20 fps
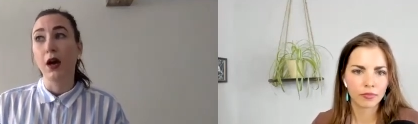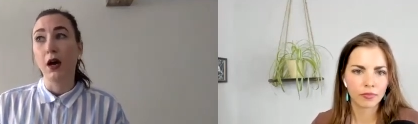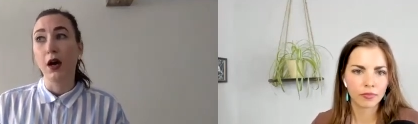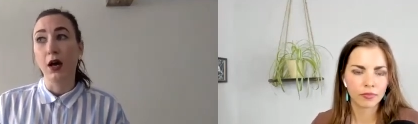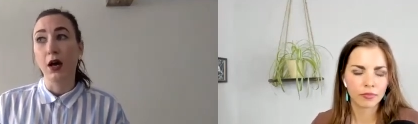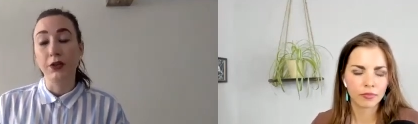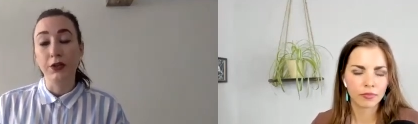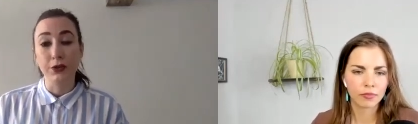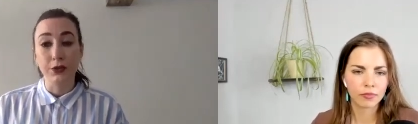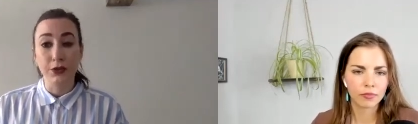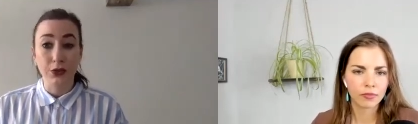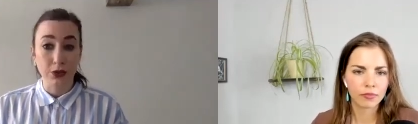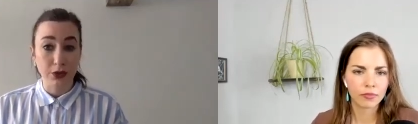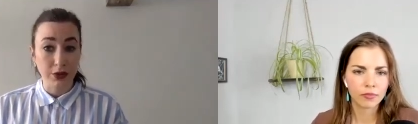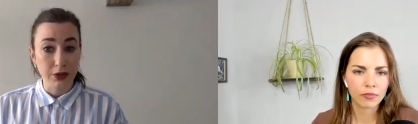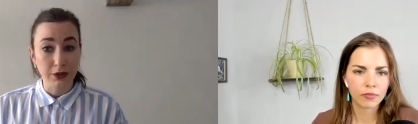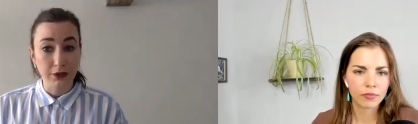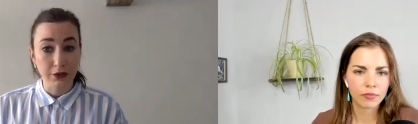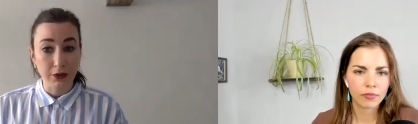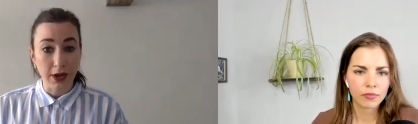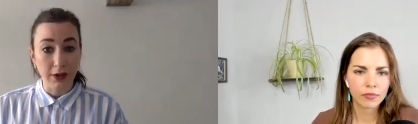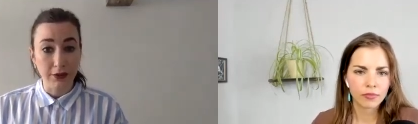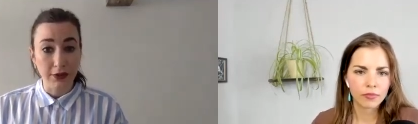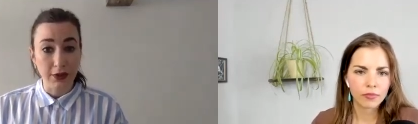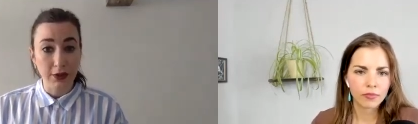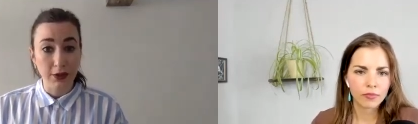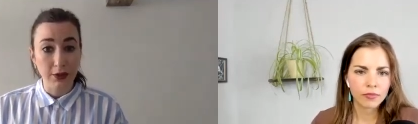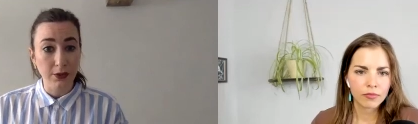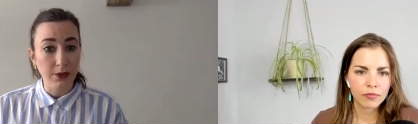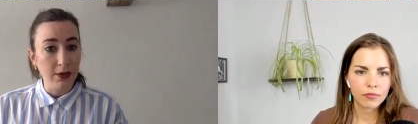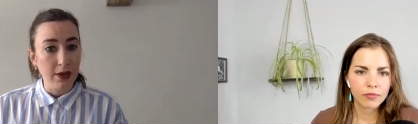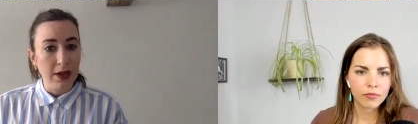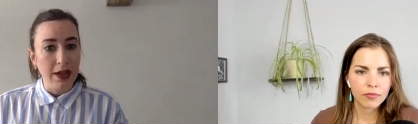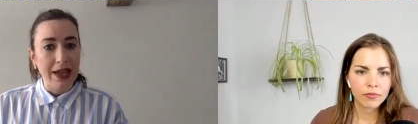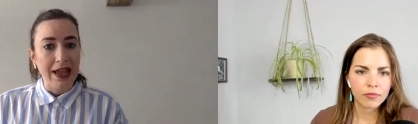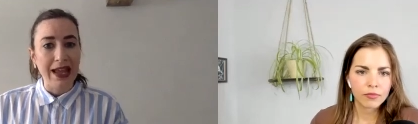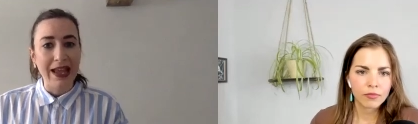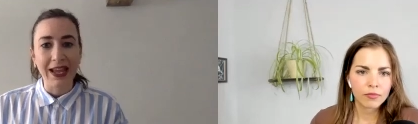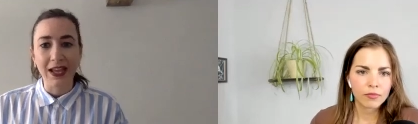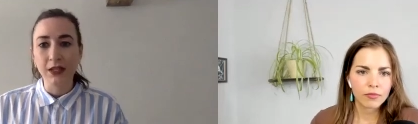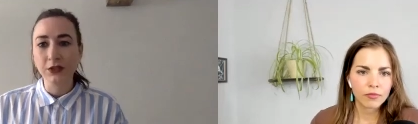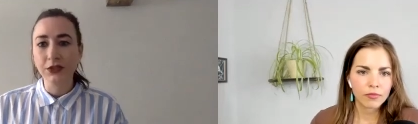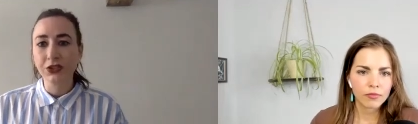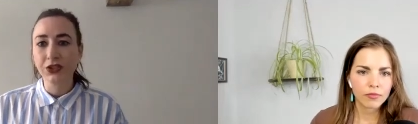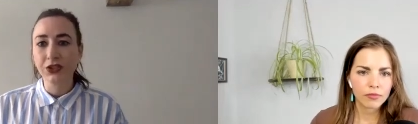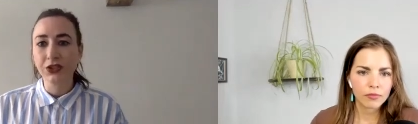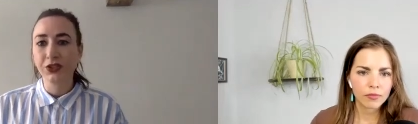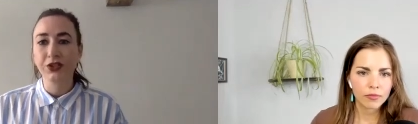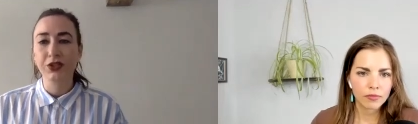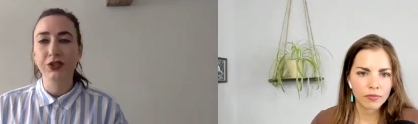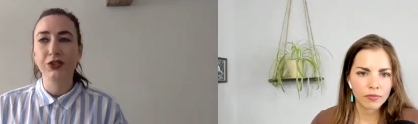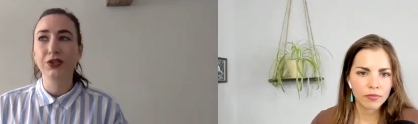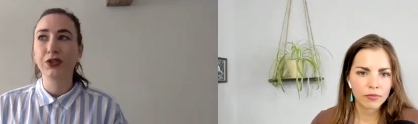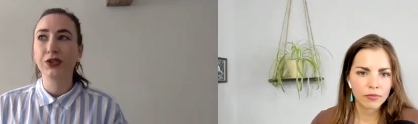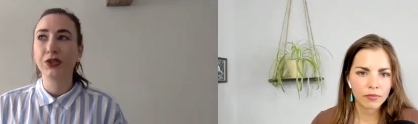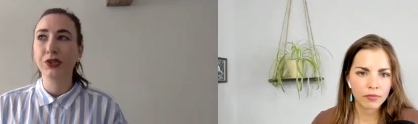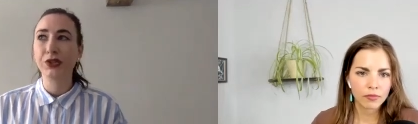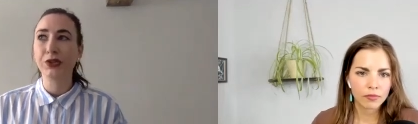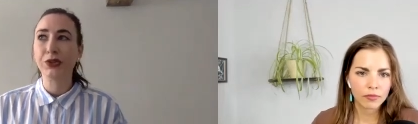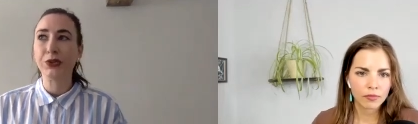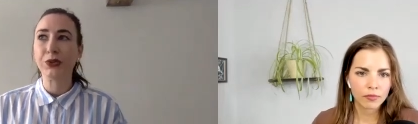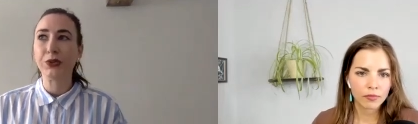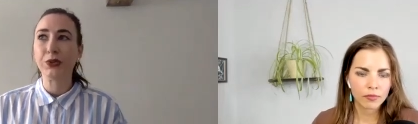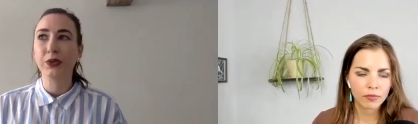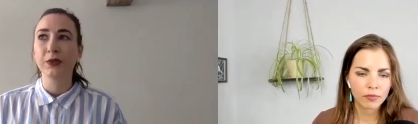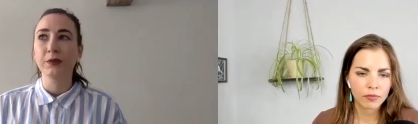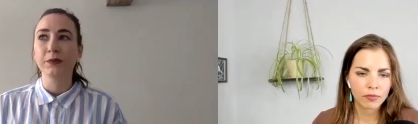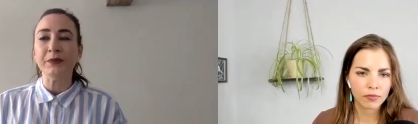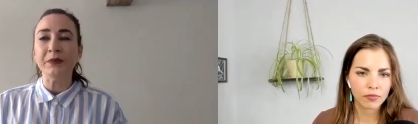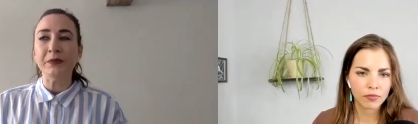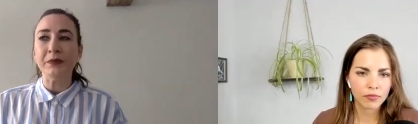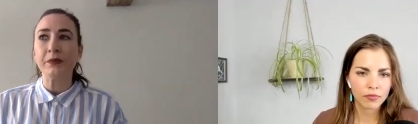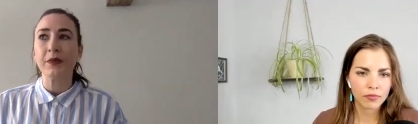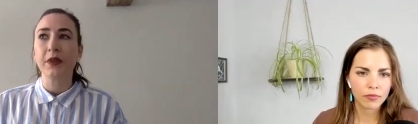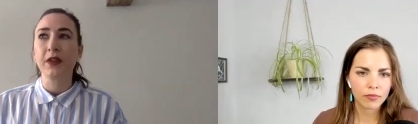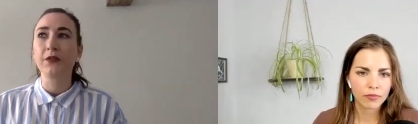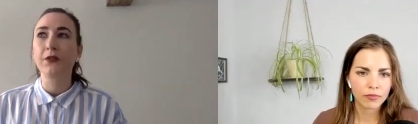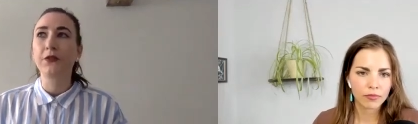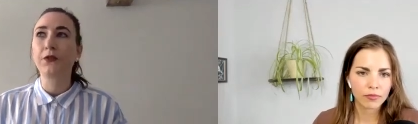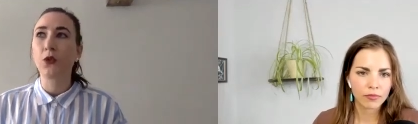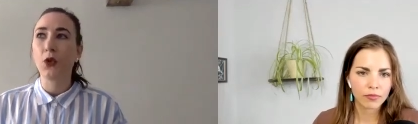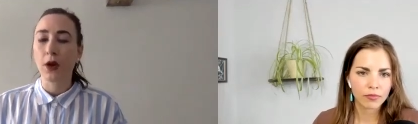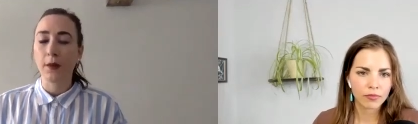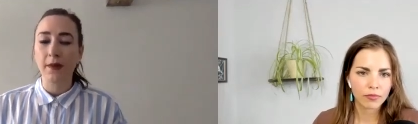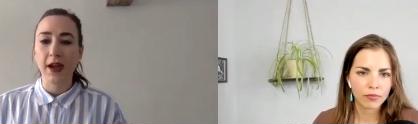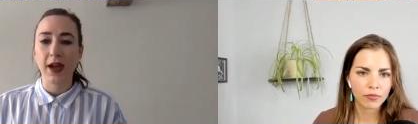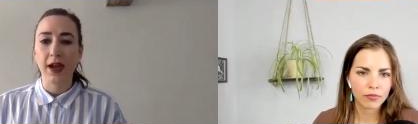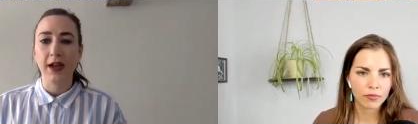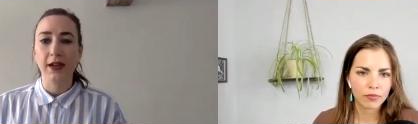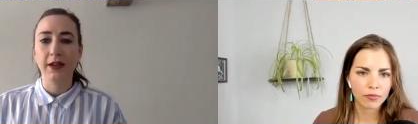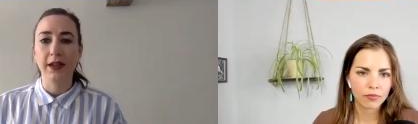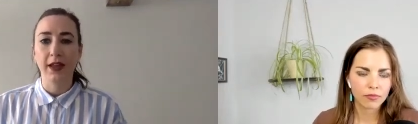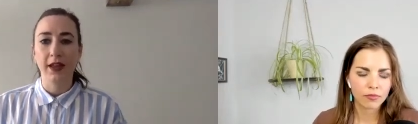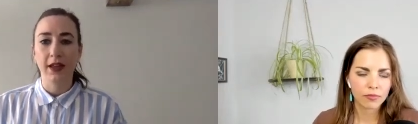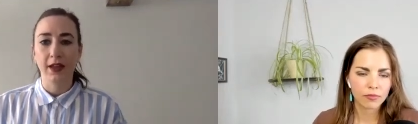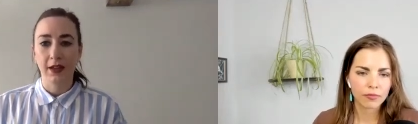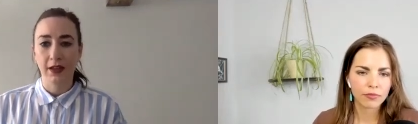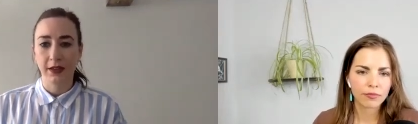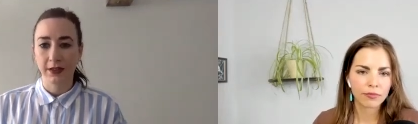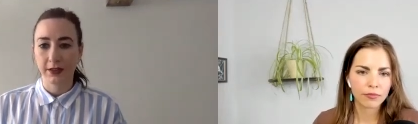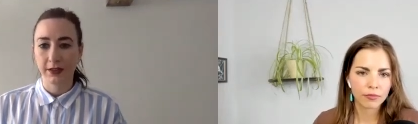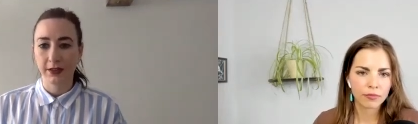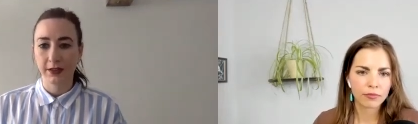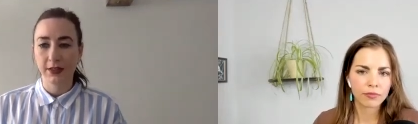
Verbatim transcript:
Speaker 1: a new source of revenue and just a new format and,